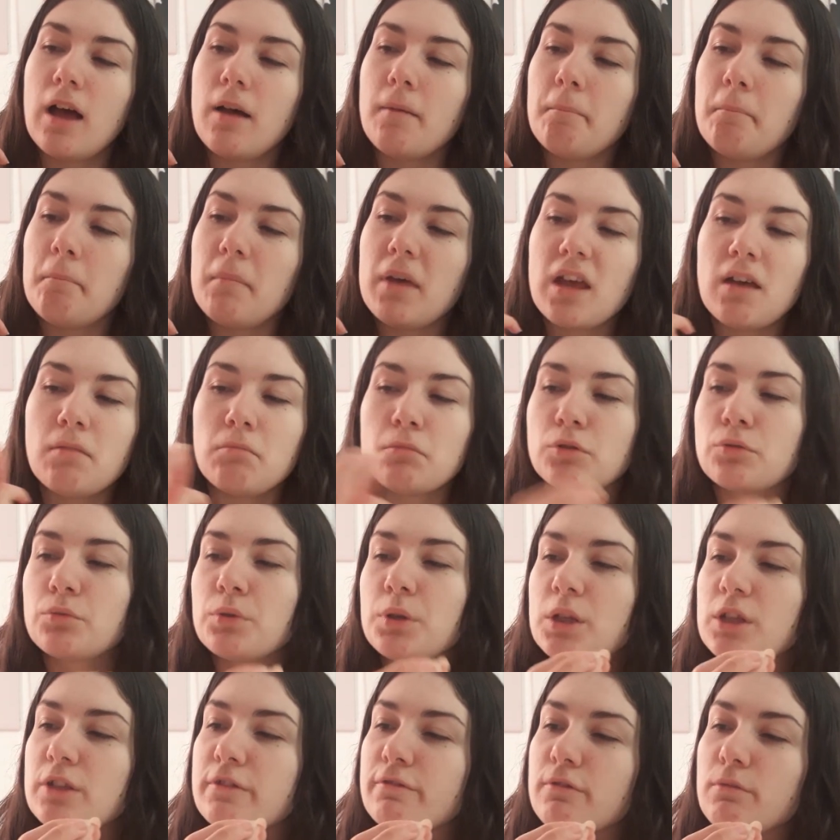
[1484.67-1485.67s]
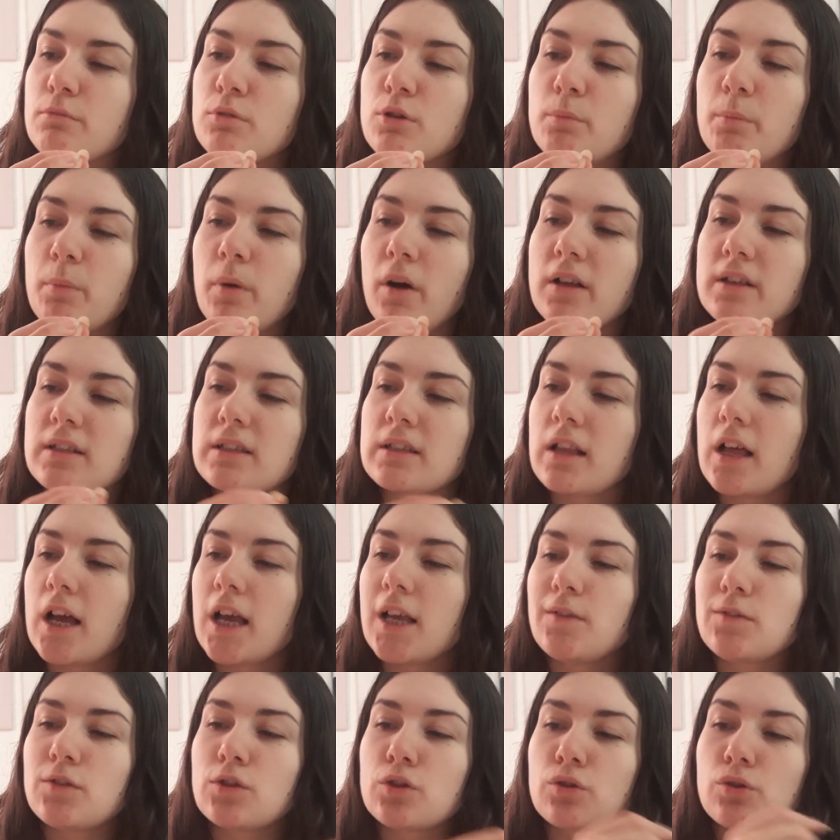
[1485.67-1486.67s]
memories from your past
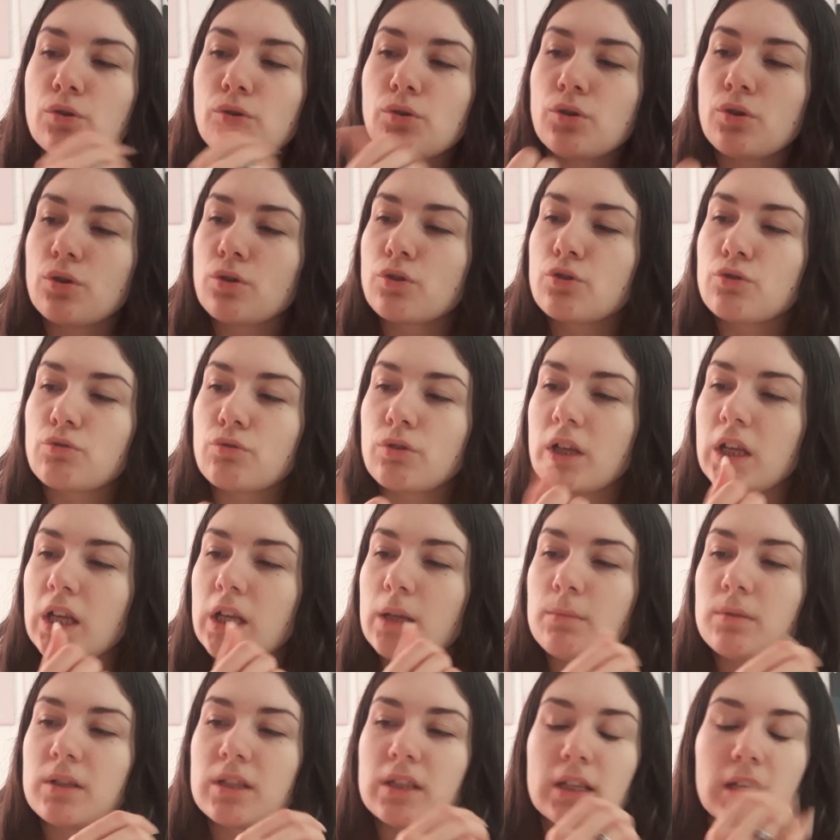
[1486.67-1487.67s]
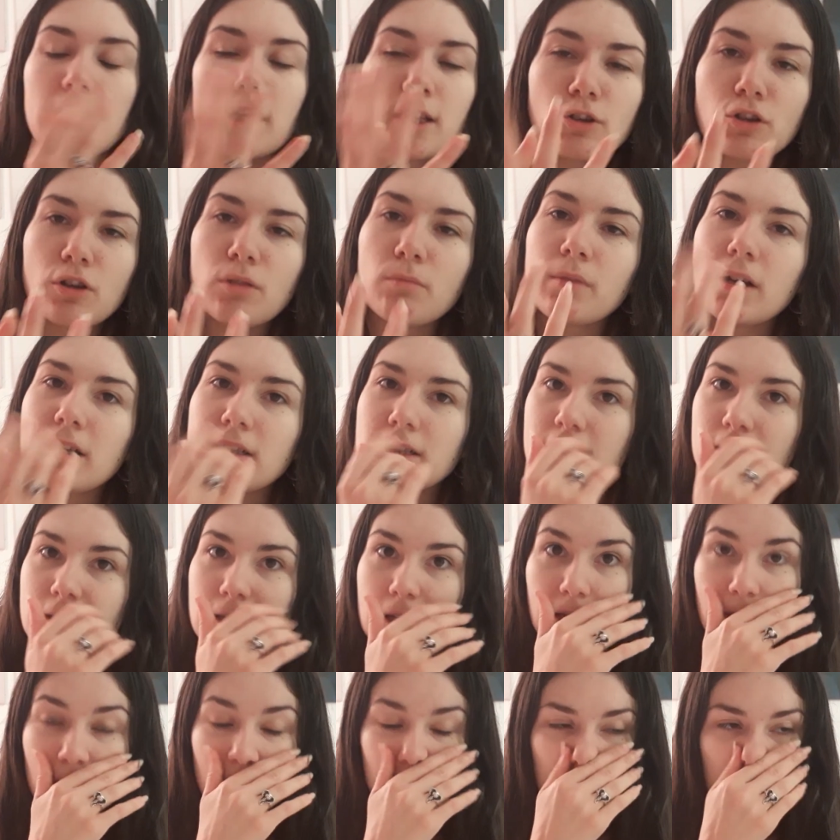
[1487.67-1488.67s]
lives through your dreams in your
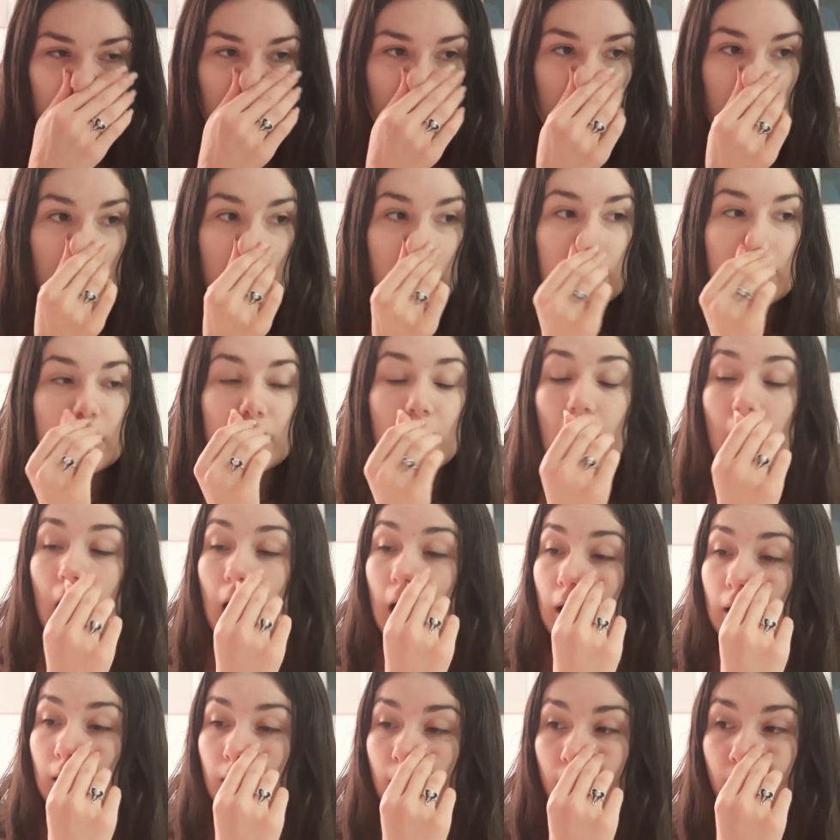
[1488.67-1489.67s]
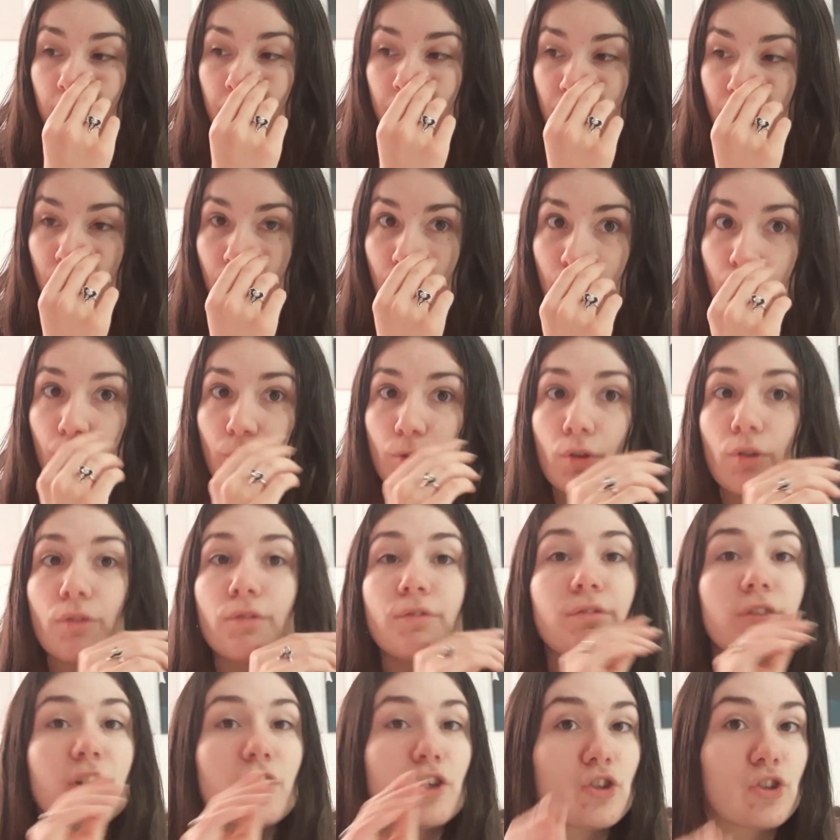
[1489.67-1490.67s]
meditations through your
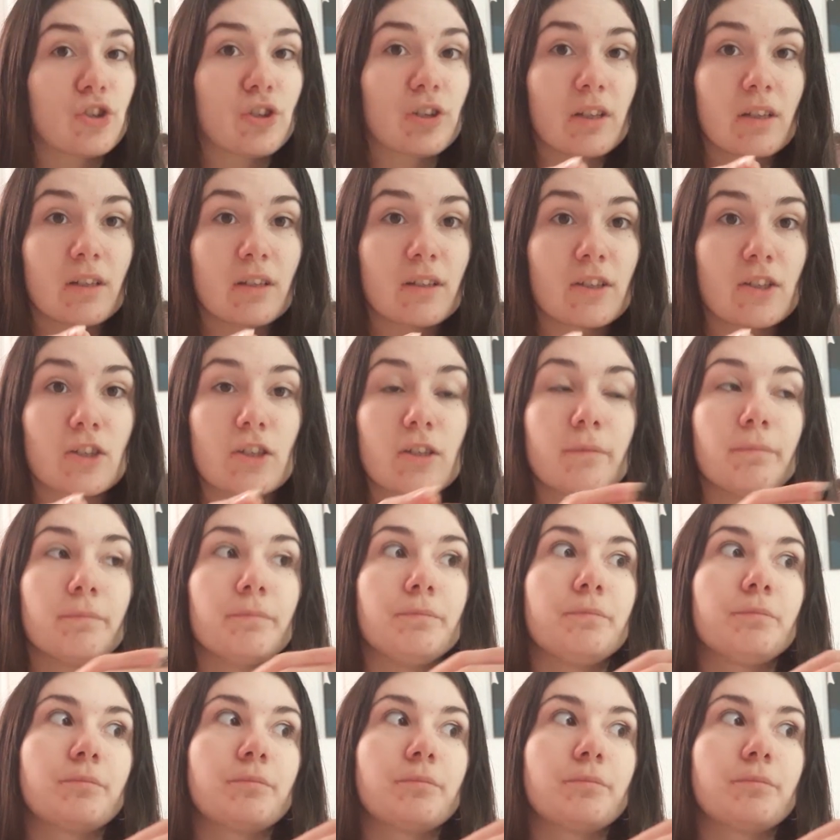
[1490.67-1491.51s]
visions